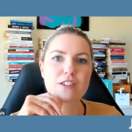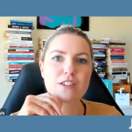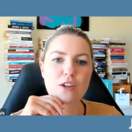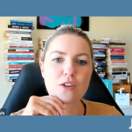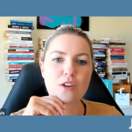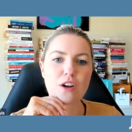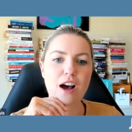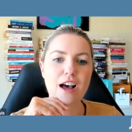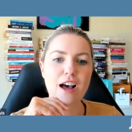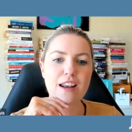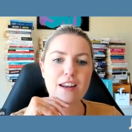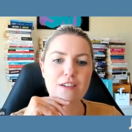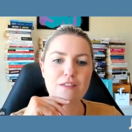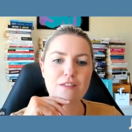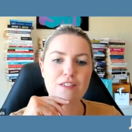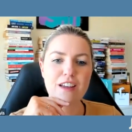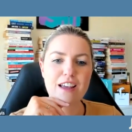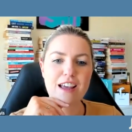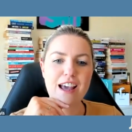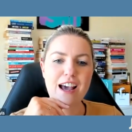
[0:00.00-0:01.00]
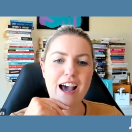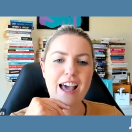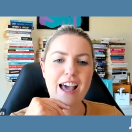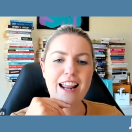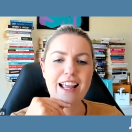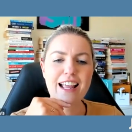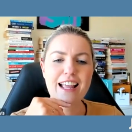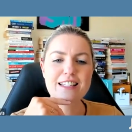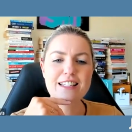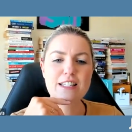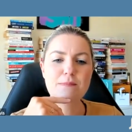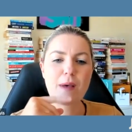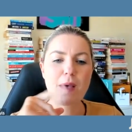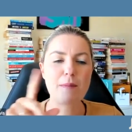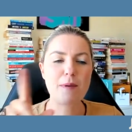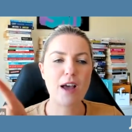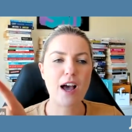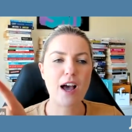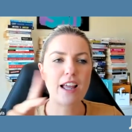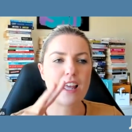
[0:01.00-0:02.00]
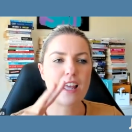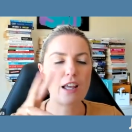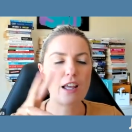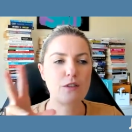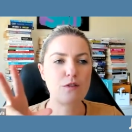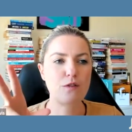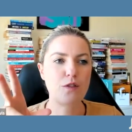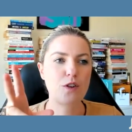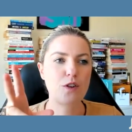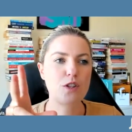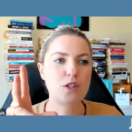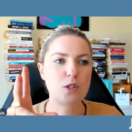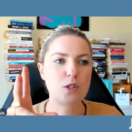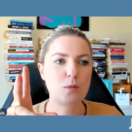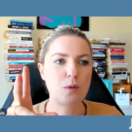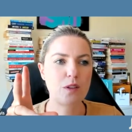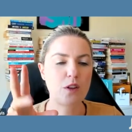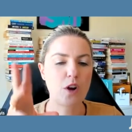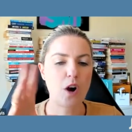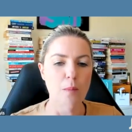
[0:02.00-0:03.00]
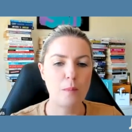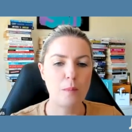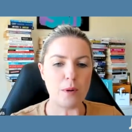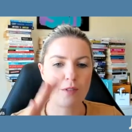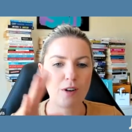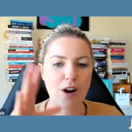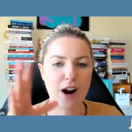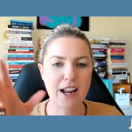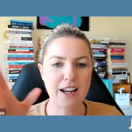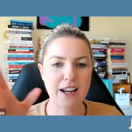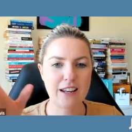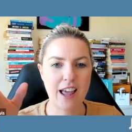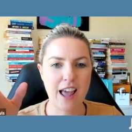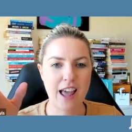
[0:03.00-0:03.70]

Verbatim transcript: So kind of, and I guess maybe I get confused with copyright